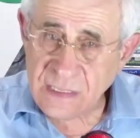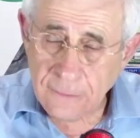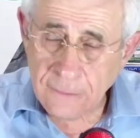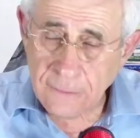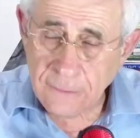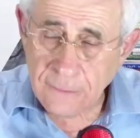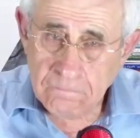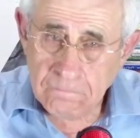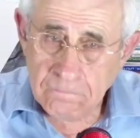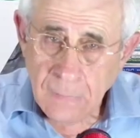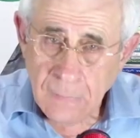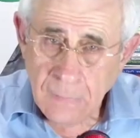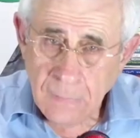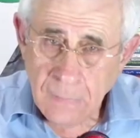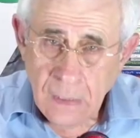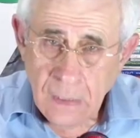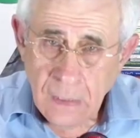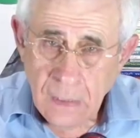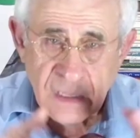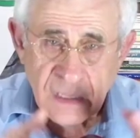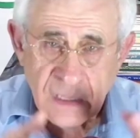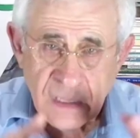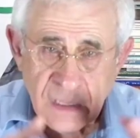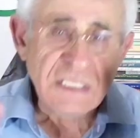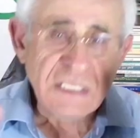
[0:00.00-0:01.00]
This is
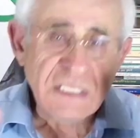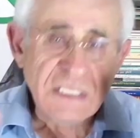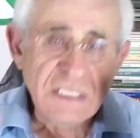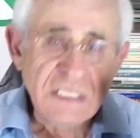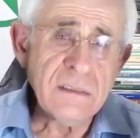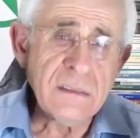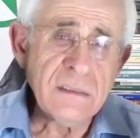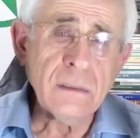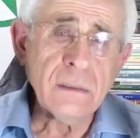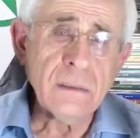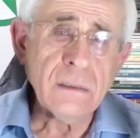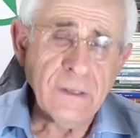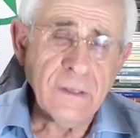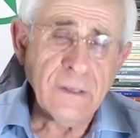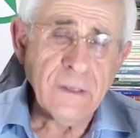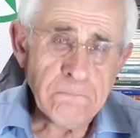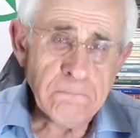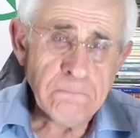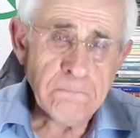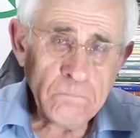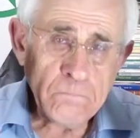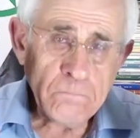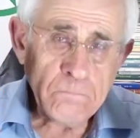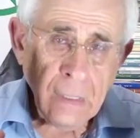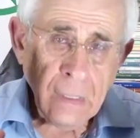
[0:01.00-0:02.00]
their dream,
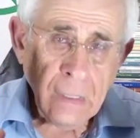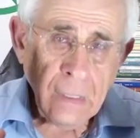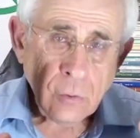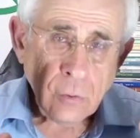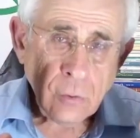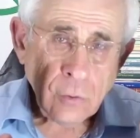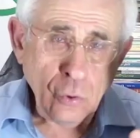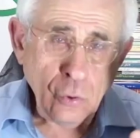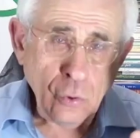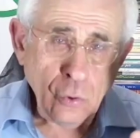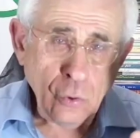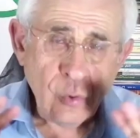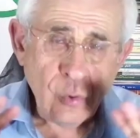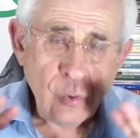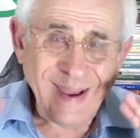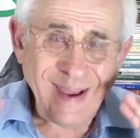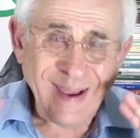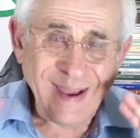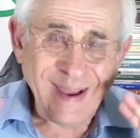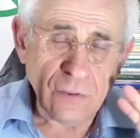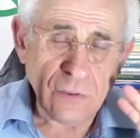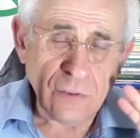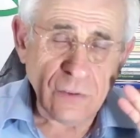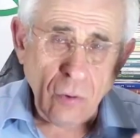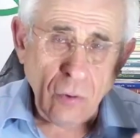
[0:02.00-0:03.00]
to unite all
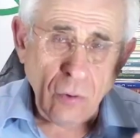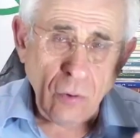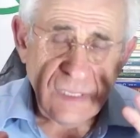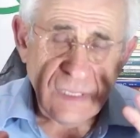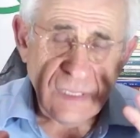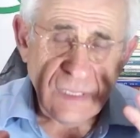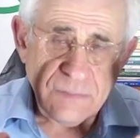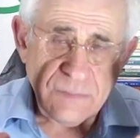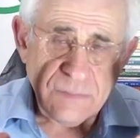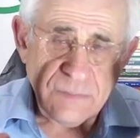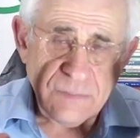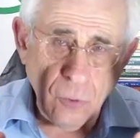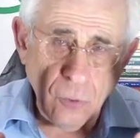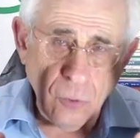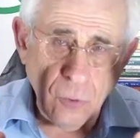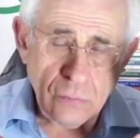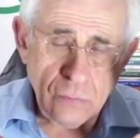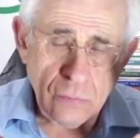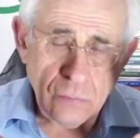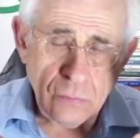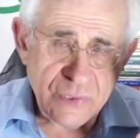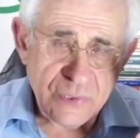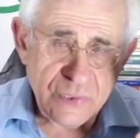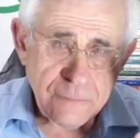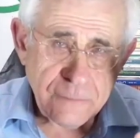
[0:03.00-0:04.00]
these fronts
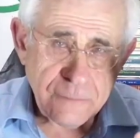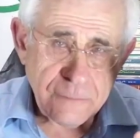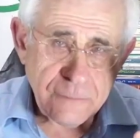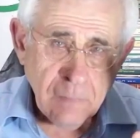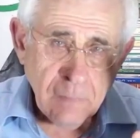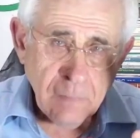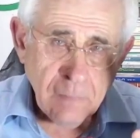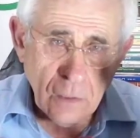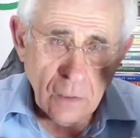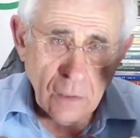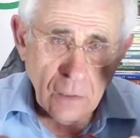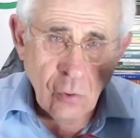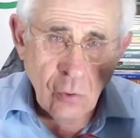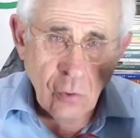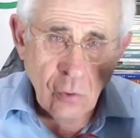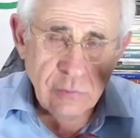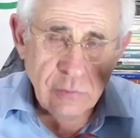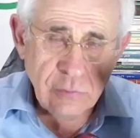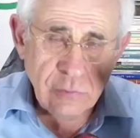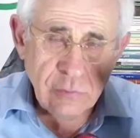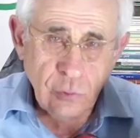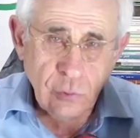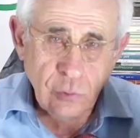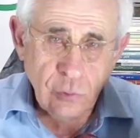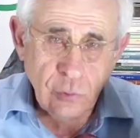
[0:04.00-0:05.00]
in order to
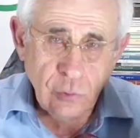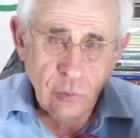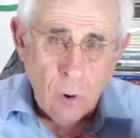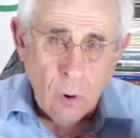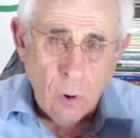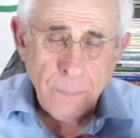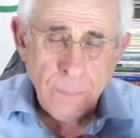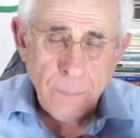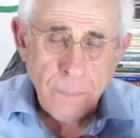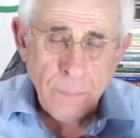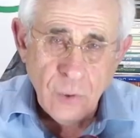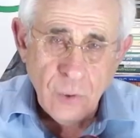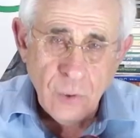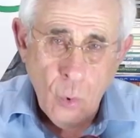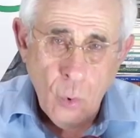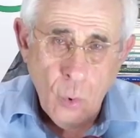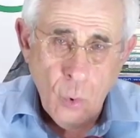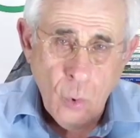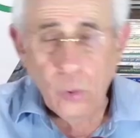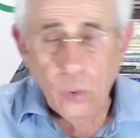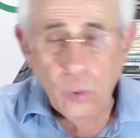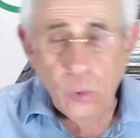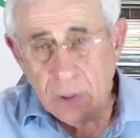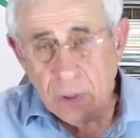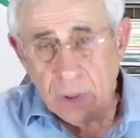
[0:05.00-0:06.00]
open a war
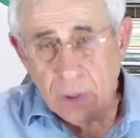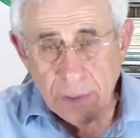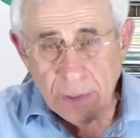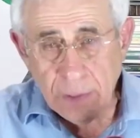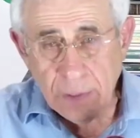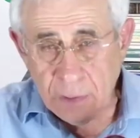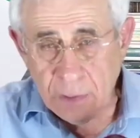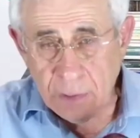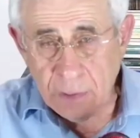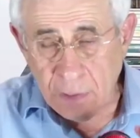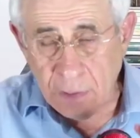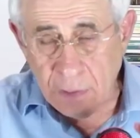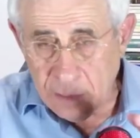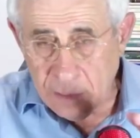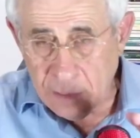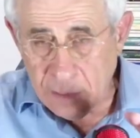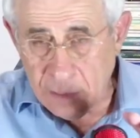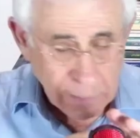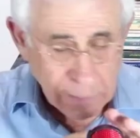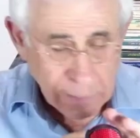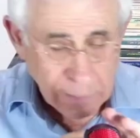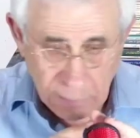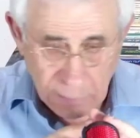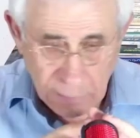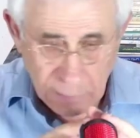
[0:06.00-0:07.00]
at one
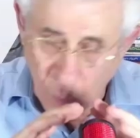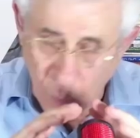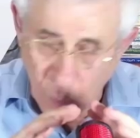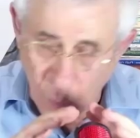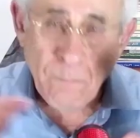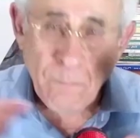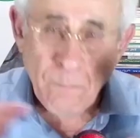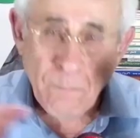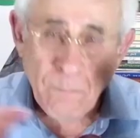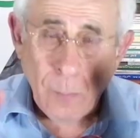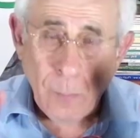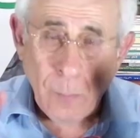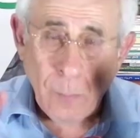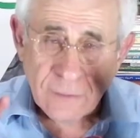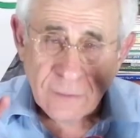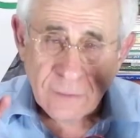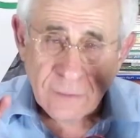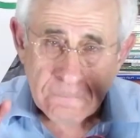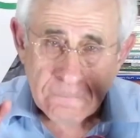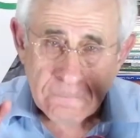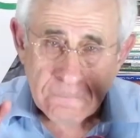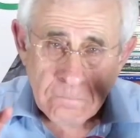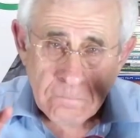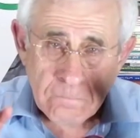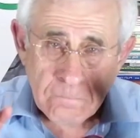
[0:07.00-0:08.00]
moment
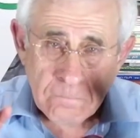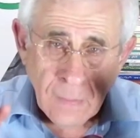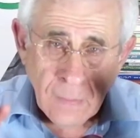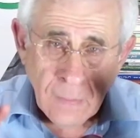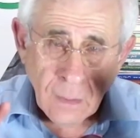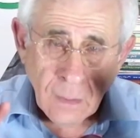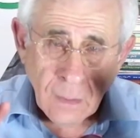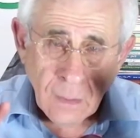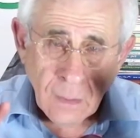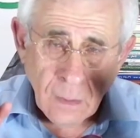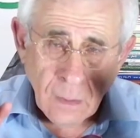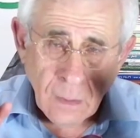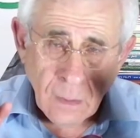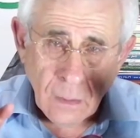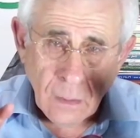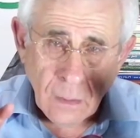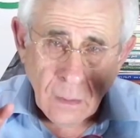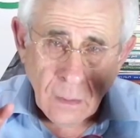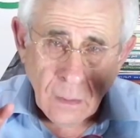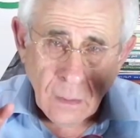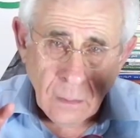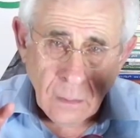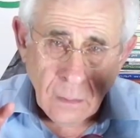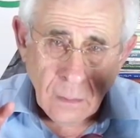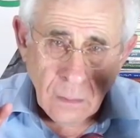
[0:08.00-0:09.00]

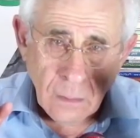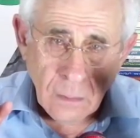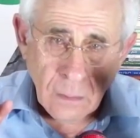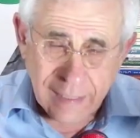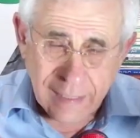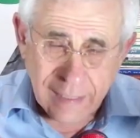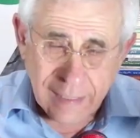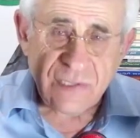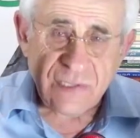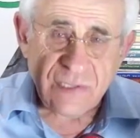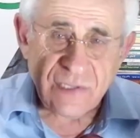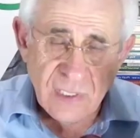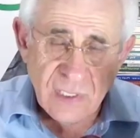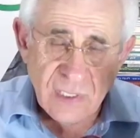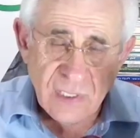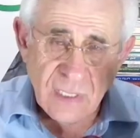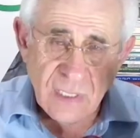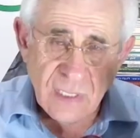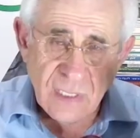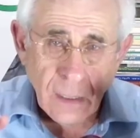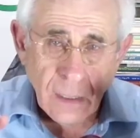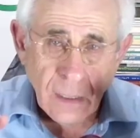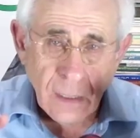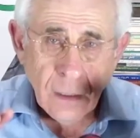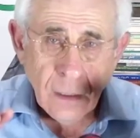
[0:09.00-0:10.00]
against Israel
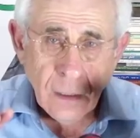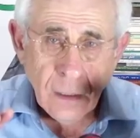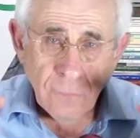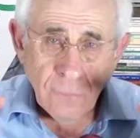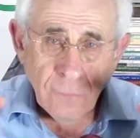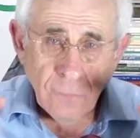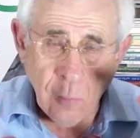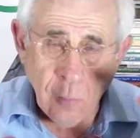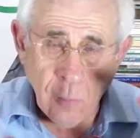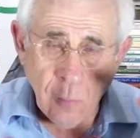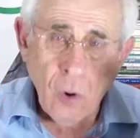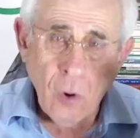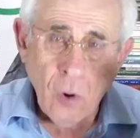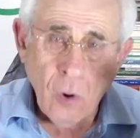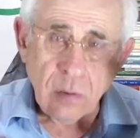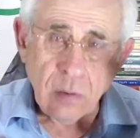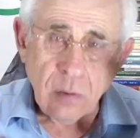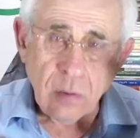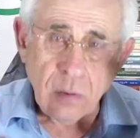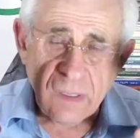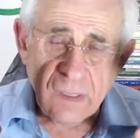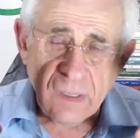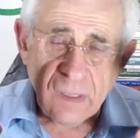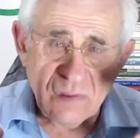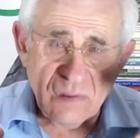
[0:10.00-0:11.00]
from all
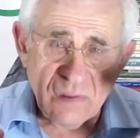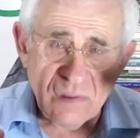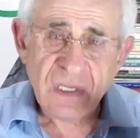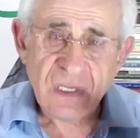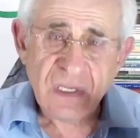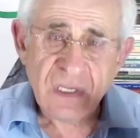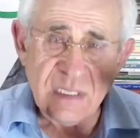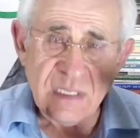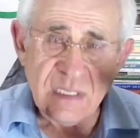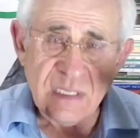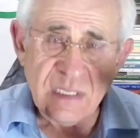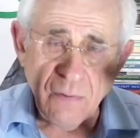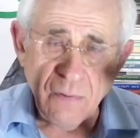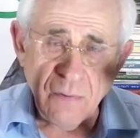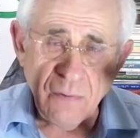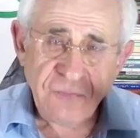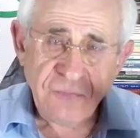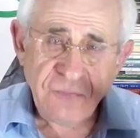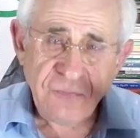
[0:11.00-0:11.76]
these five